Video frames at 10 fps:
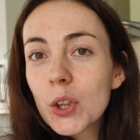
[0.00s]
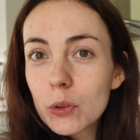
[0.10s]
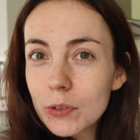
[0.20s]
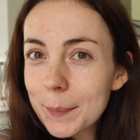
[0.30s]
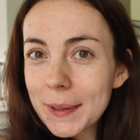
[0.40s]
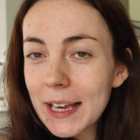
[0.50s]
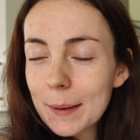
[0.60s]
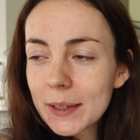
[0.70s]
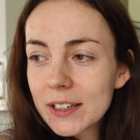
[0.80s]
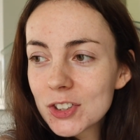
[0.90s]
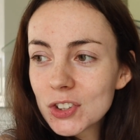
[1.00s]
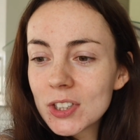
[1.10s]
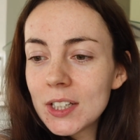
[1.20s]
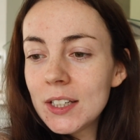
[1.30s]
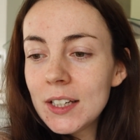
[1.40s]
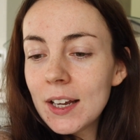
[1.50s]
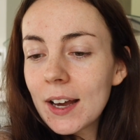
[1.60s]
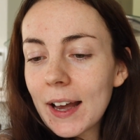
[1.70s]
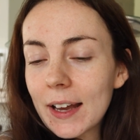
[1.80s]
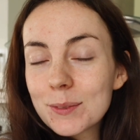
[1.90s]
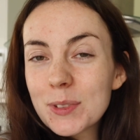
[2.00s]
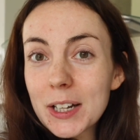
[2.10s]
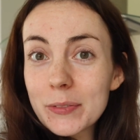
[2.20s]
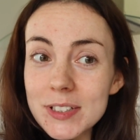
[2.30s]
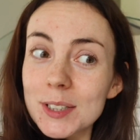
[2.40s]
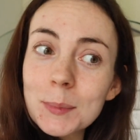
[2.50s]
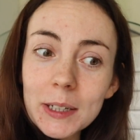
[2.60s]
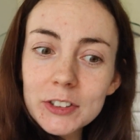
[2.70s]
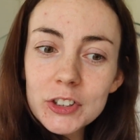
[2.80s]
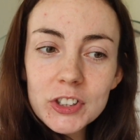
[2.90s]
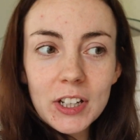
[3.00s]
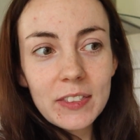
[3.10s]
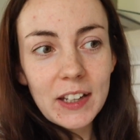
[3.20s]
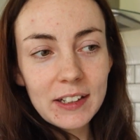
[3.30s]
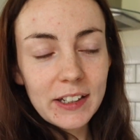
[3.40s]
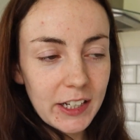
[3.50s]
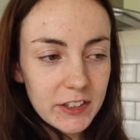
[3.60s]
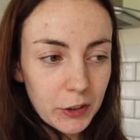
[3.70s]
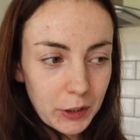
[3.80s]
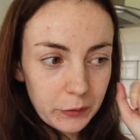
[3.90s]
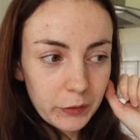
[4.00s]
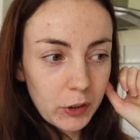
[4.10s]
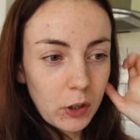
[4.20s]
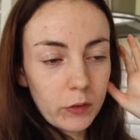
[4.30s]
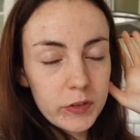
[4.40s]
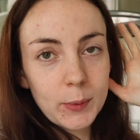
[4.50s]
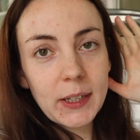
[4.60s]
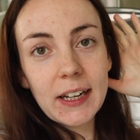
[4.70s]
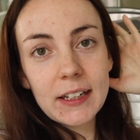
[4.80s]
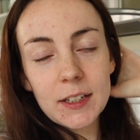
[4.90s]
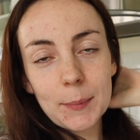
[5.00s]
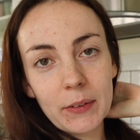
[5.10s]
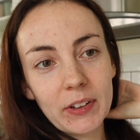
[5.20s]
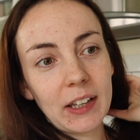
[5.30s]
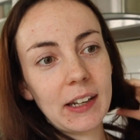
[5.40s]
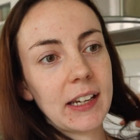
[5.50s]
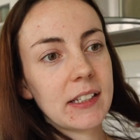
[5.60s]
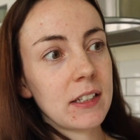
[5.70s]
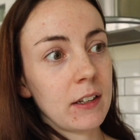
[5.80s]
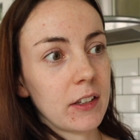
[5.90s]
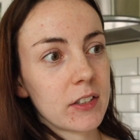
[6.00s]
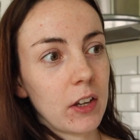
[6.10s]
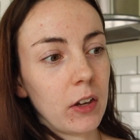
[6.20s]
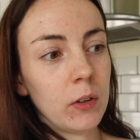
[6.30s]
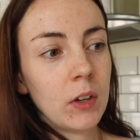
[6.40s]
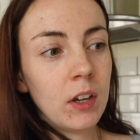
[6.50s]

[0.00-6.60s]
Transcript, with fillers: three p m ish and I'm ready for some lunch, and then Nate's going out for golf, so we're going to end up having a late dinner. So